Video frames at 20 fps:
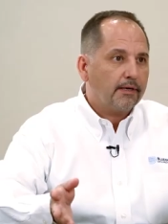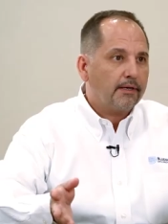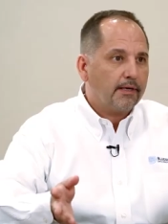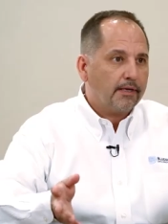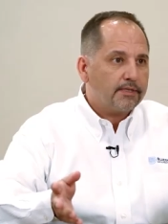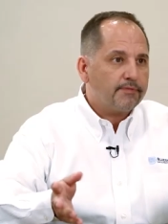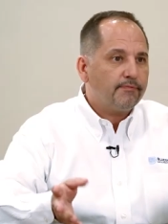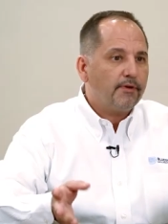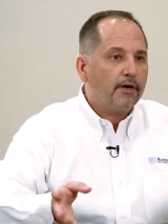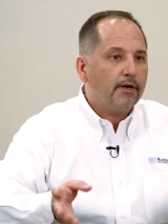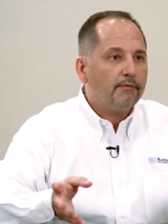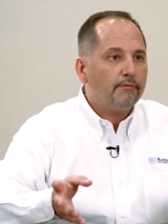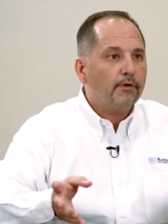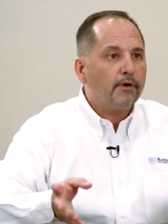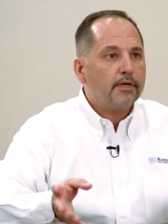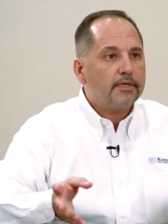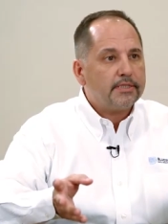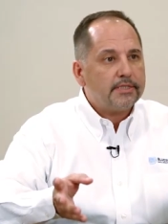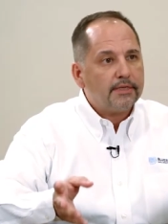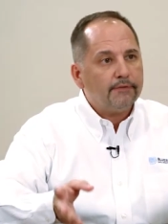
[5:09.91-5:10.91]
It's very,
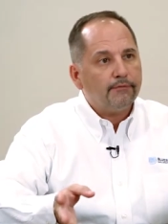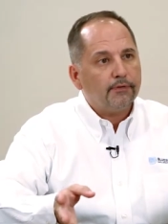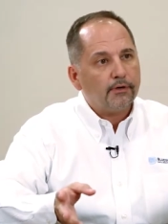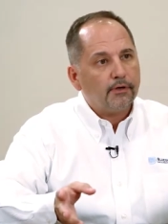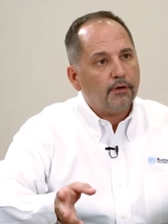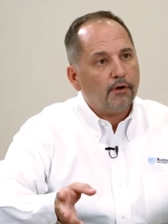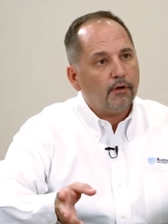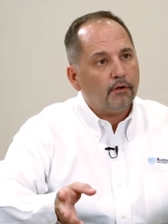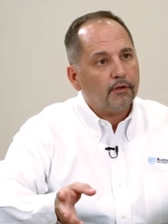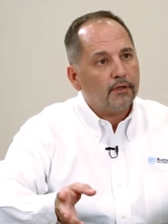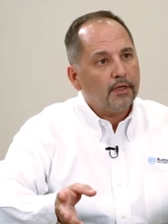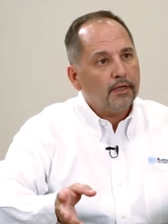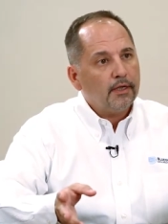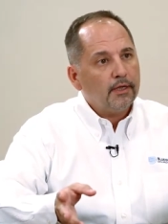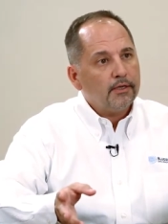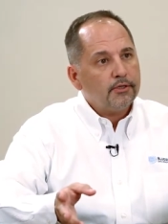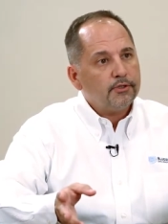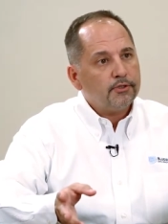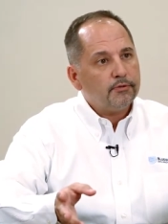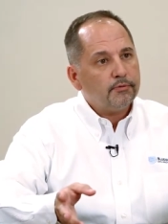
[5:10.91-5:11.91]
very difficult
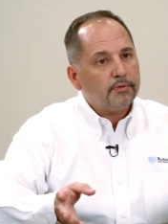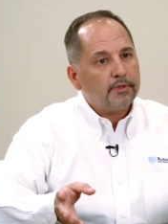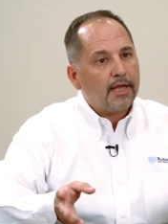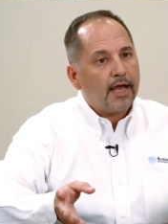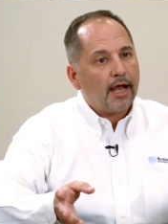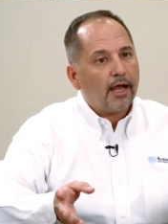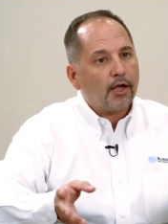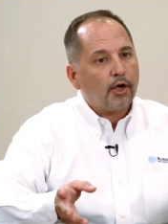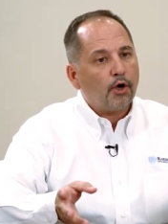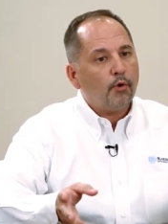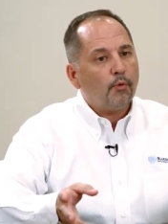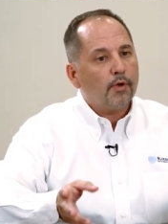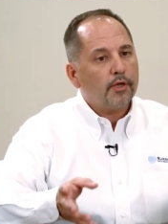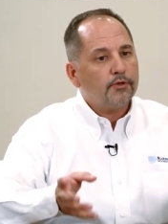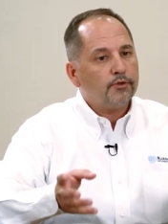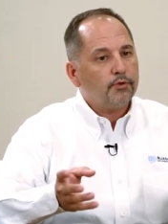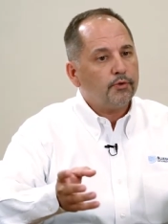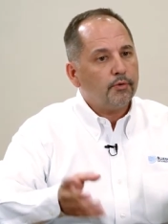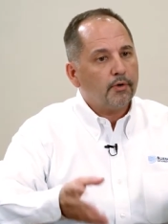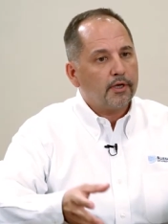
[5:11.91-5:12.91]
to not go
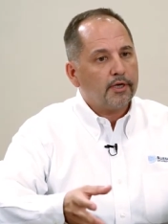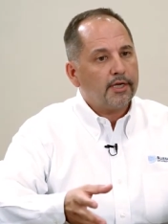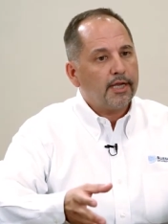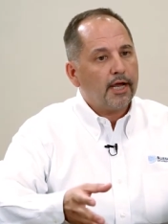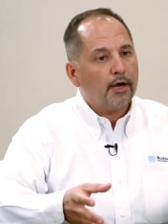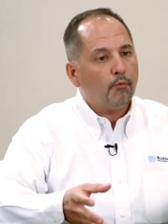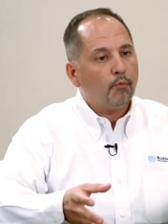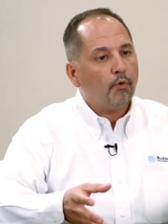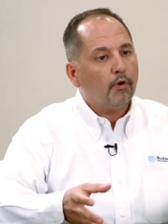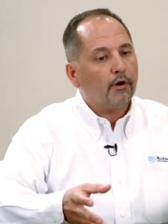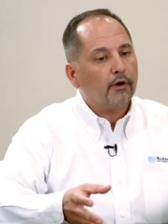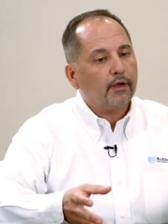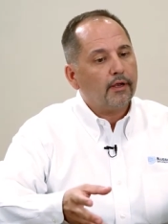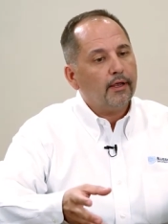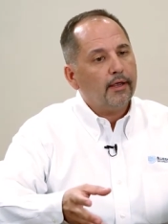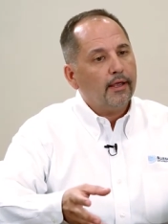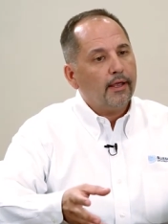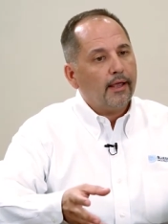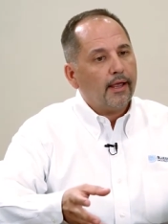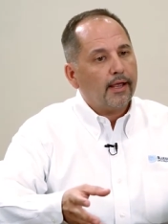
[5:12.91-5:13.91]
into a network
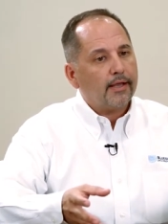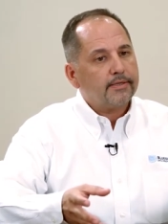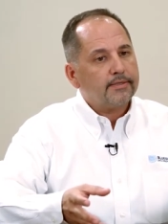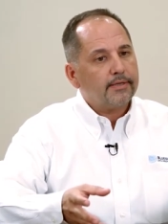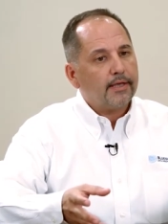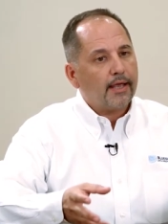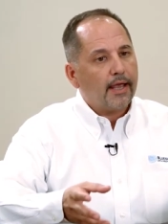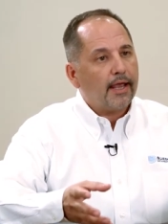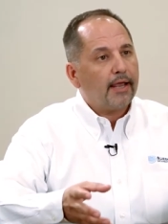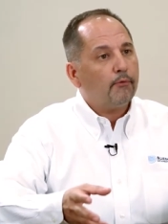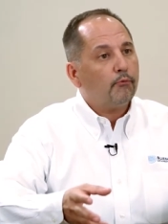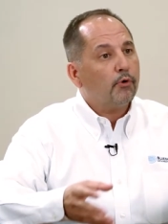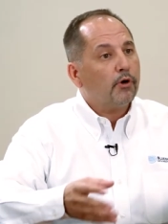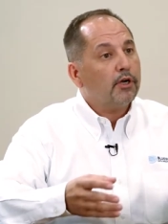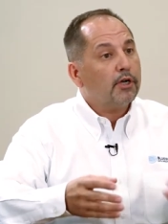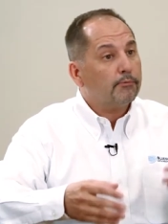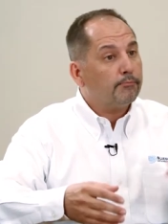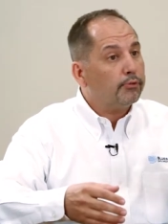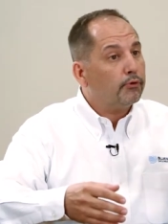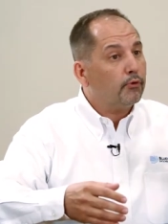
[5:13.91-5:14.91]
and say, hey, we're
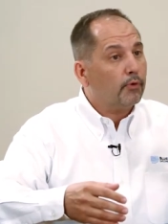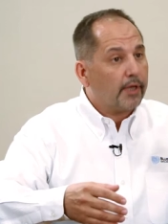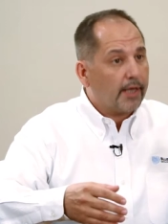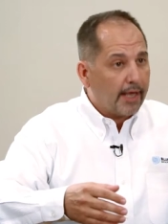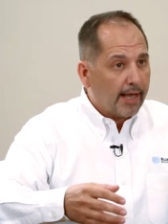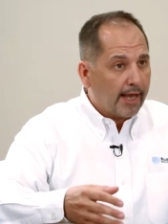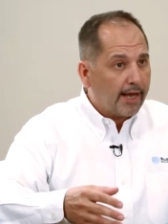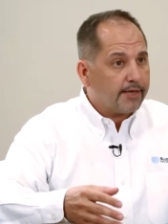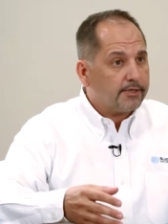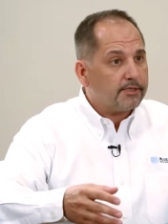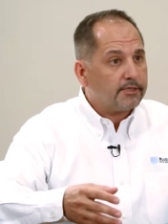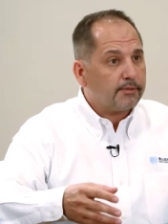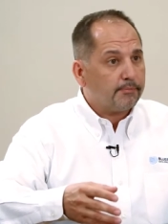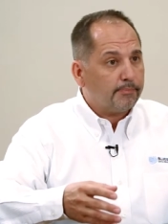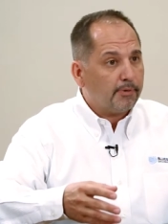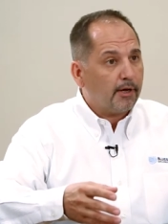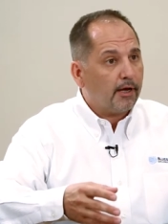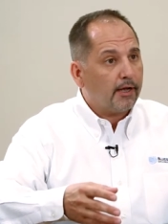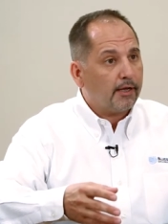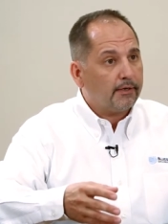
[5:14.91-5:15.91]
going to deploy agents
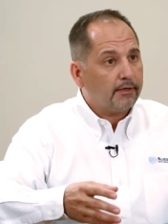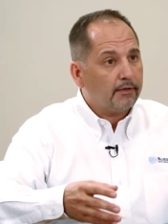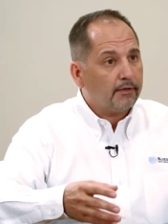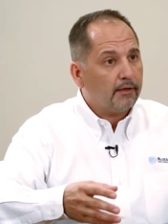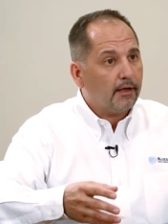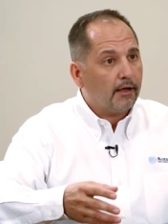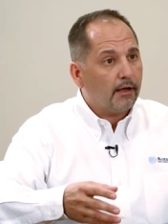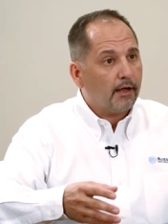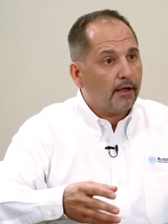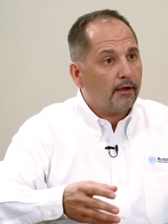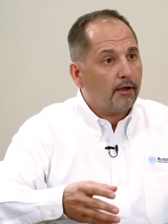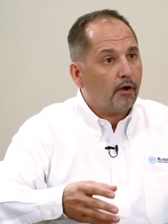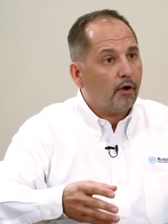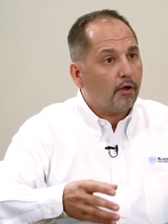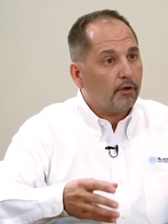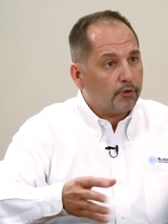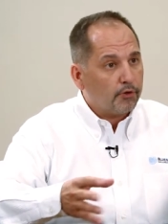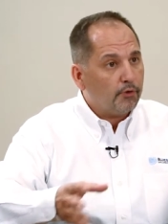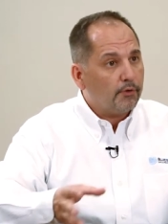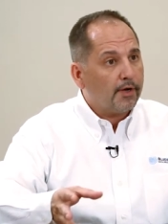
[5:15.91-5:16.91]
upon
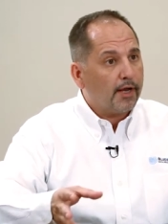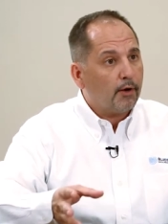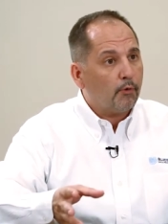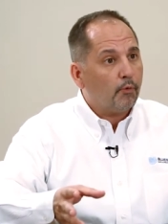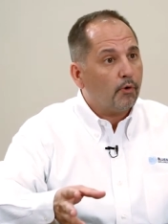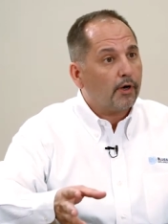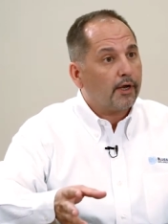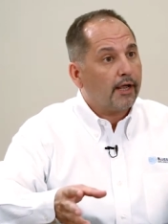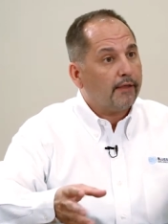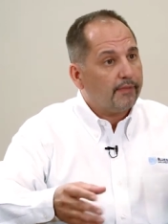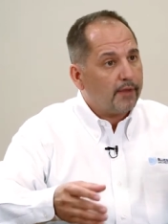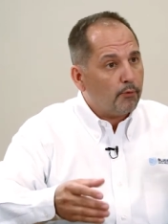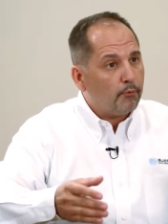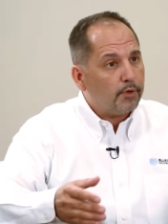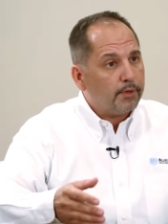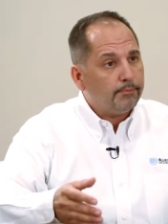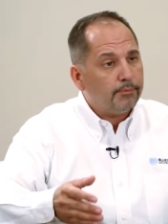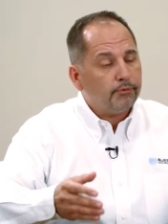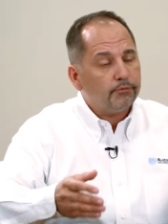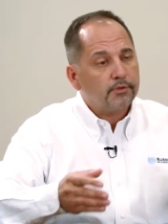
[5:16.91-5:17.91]
your network and then
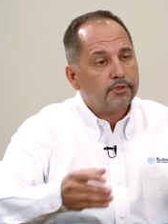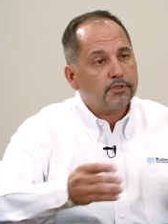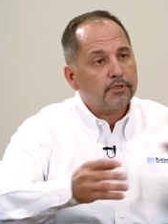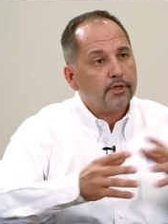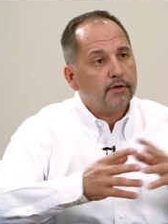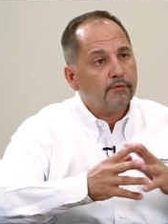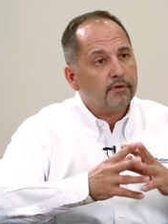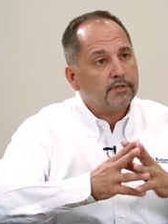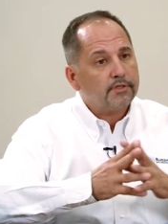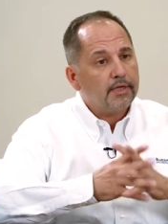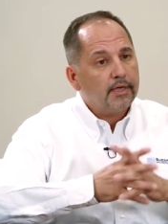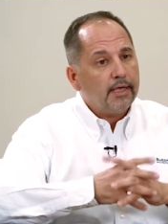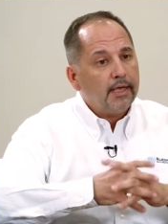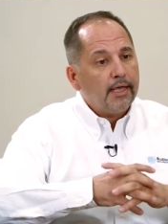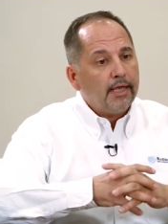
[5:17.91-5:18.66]
reboot the servers.